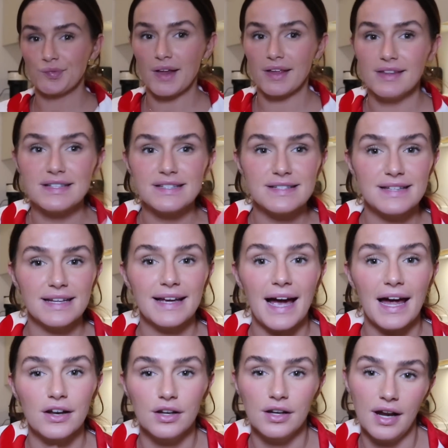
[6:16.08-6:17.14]
This is the
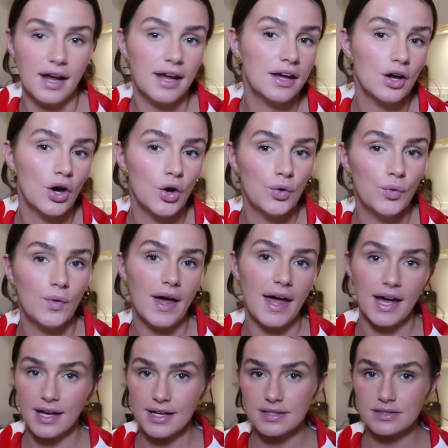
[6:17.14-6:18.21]
Canon
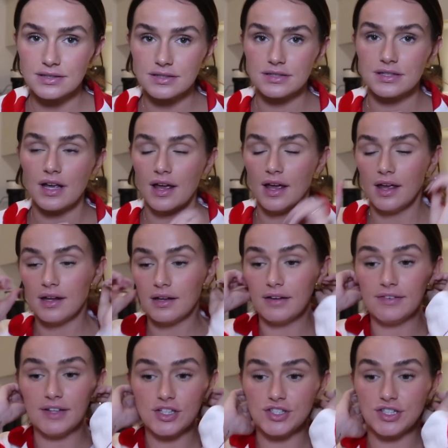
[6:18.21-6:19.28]
EOS. I've
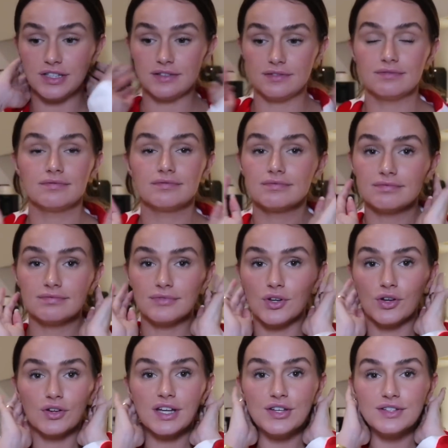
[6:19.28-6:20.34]
literally
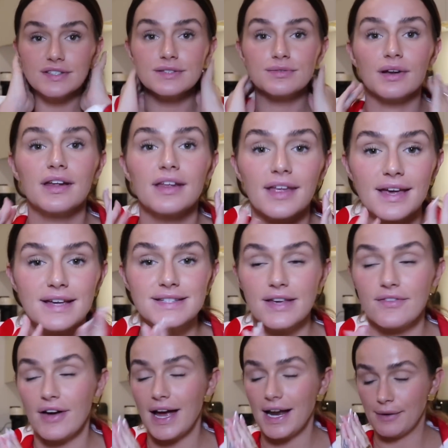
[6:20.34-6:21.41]
not used this one in years
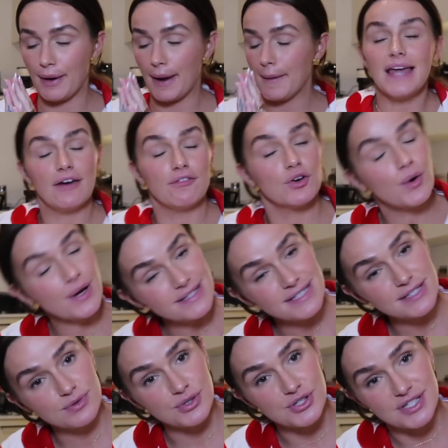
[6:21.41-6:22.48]
either. Anyway, yeah,
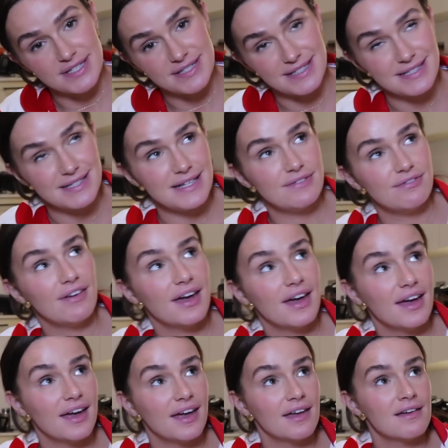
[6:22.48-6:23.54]
requested to watch
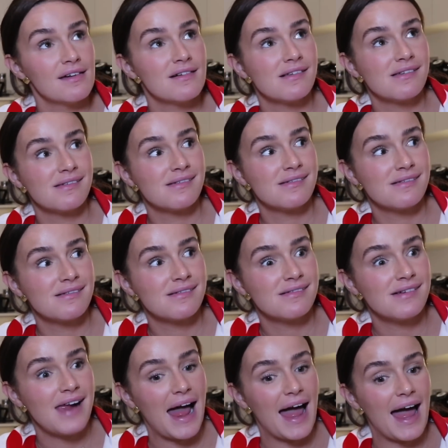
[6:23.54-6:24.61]
CCTV,
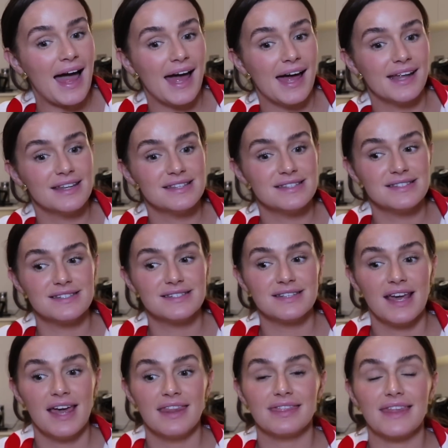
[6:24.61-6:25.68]
and
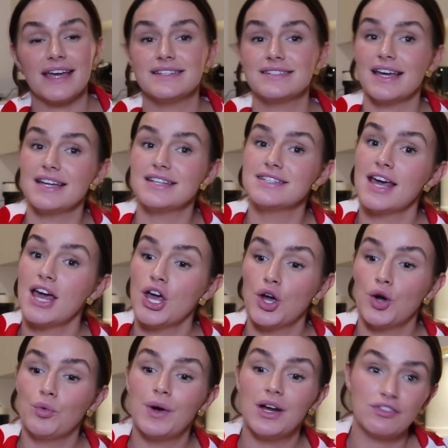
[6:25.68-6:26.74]
they said
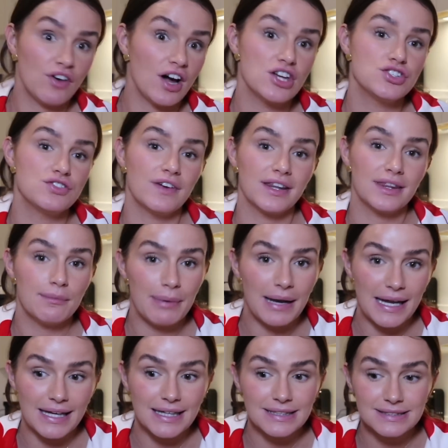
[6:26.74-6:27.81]
we advise you ring the
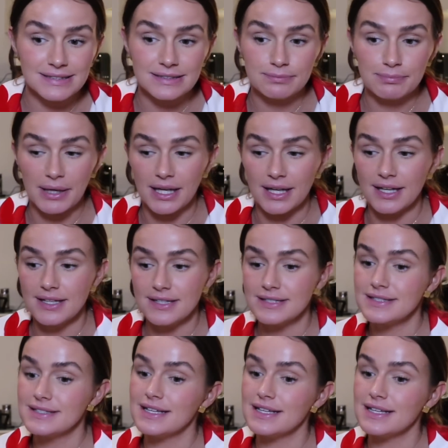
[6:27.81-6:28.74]
police because